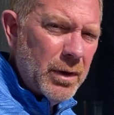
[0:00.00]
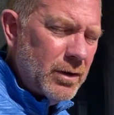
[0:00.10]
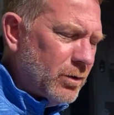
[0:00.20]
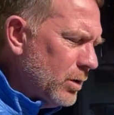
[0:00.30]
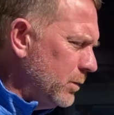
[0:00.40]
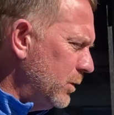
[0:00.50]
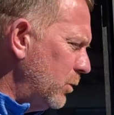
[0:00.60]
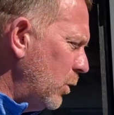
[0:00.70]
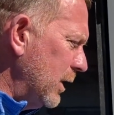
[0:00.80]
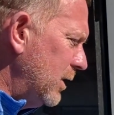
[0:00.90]
in terms of
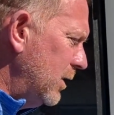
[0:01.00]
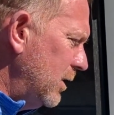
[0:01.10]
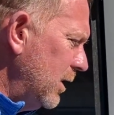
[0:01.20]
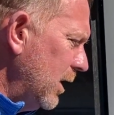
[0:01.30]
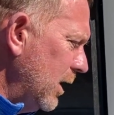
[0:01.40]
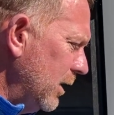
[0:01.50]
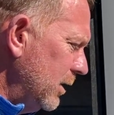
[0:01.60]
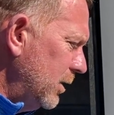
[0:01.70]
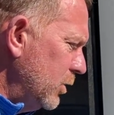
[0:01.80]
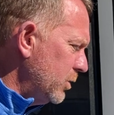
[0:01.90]
what uh,
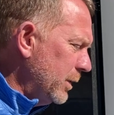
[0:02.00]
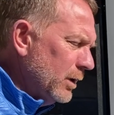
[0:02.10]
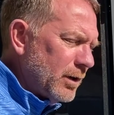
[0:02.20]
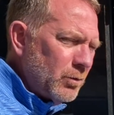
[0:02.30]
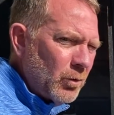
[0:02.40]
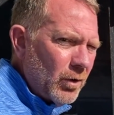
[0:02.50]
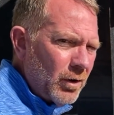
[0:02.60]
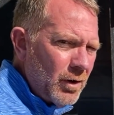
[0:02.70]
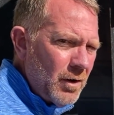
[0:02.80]
you be looking for,